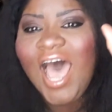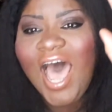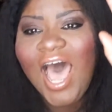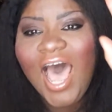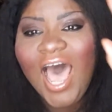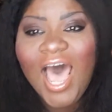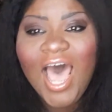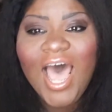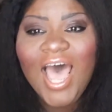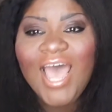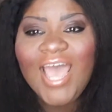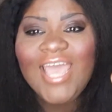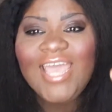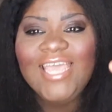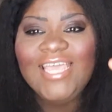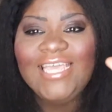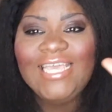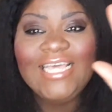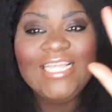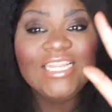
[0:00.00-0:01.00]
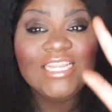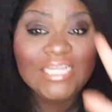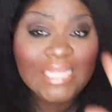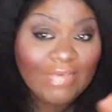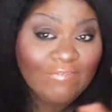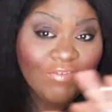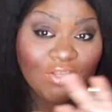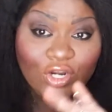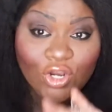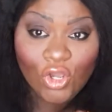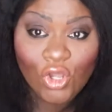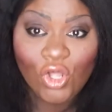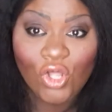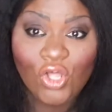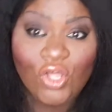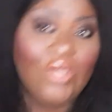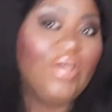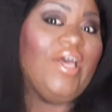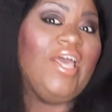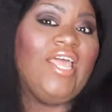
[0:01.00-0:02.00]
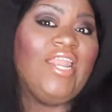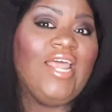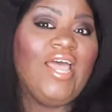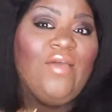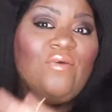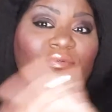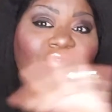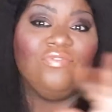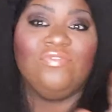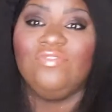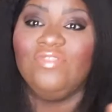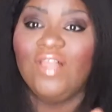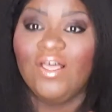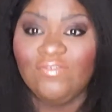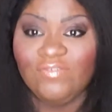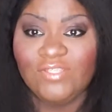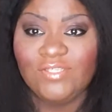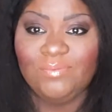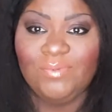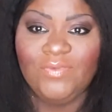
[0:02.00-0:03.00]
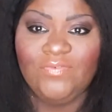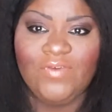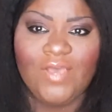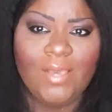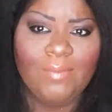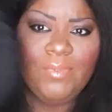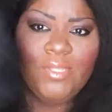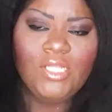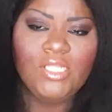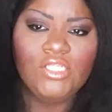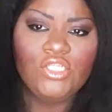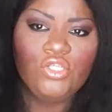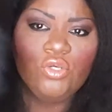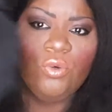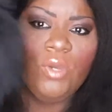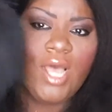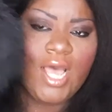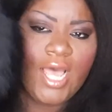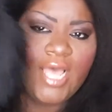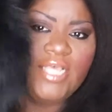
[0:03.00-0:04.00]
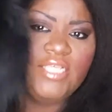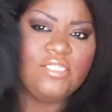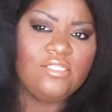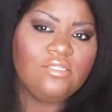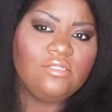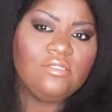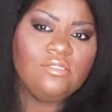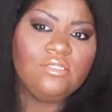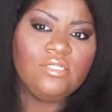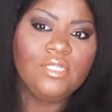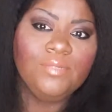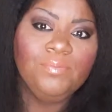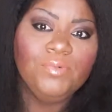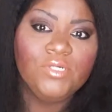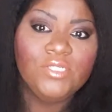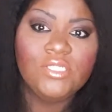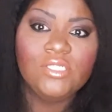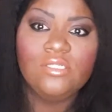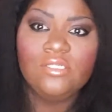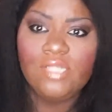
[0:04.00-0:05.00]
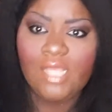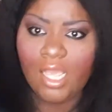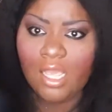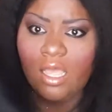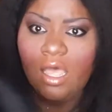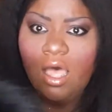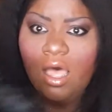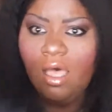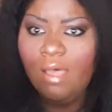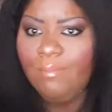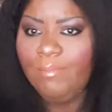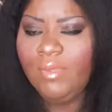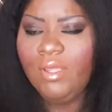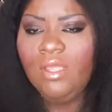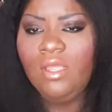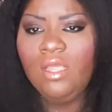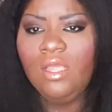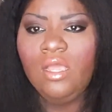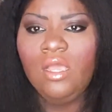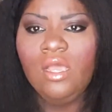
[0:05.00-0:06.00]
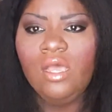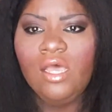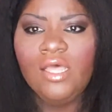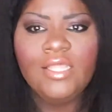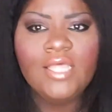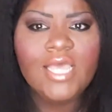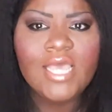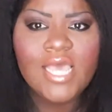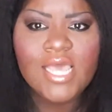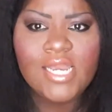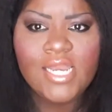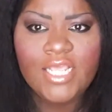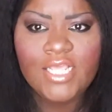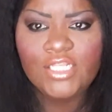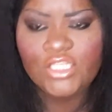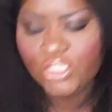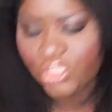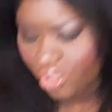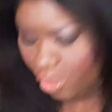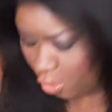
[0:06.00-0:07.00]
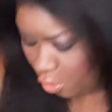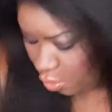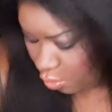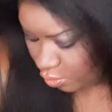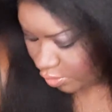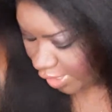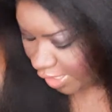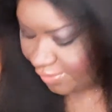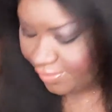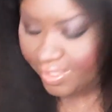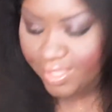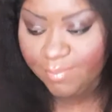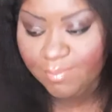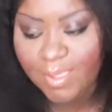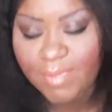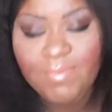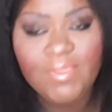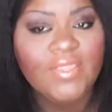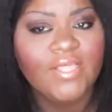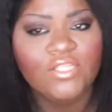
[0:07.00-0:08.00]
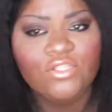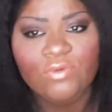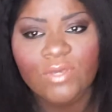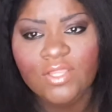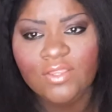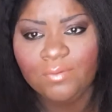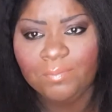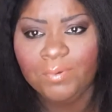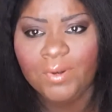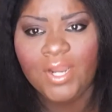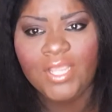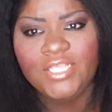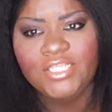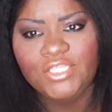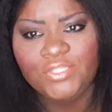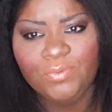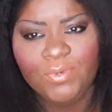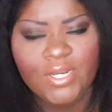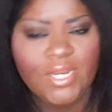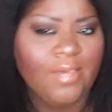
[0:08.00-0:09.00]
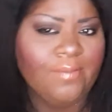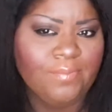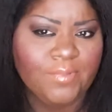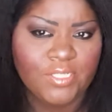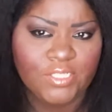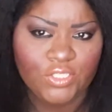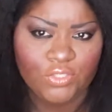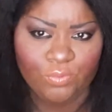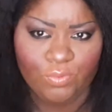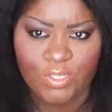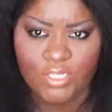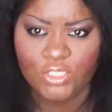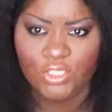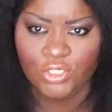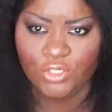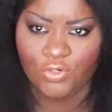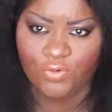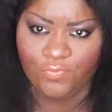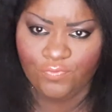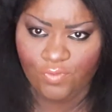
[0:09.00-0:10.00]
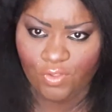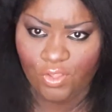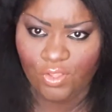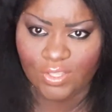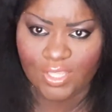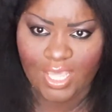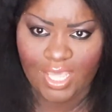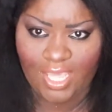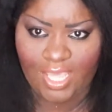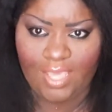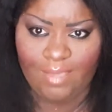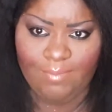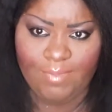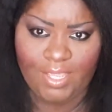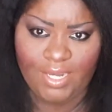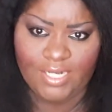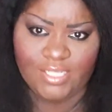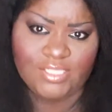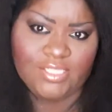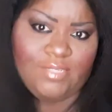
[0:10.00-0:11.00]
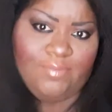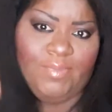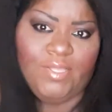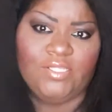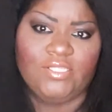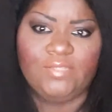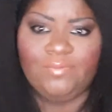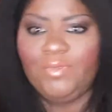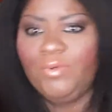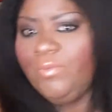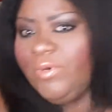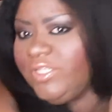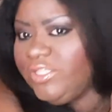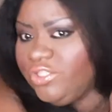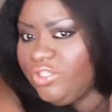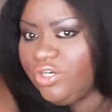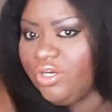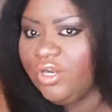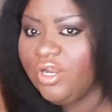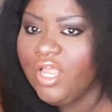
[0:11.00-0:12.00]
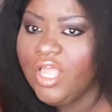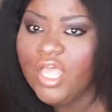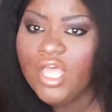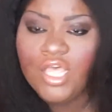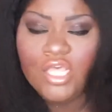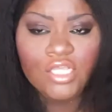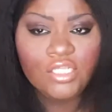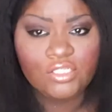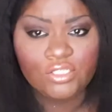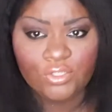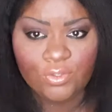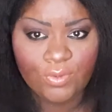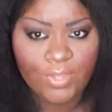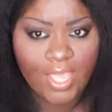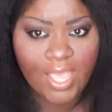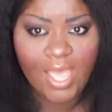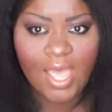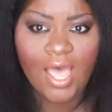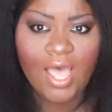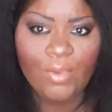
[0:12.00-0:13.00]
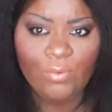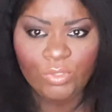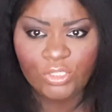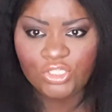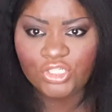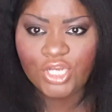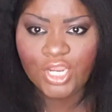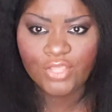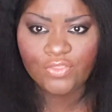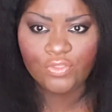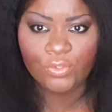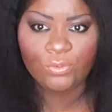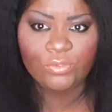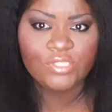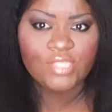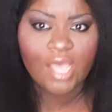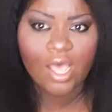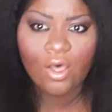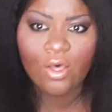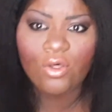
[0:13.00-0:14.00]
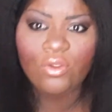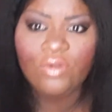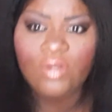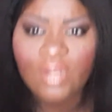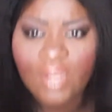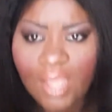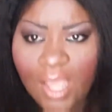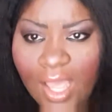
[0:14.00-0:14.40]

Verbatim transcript: I love it all and I love to be fabulous. So guys, slippersin.com and it's cold. I think maybe that's why the price went up because the winter, fall came and it's about to be winter. So yeah, I would check those out.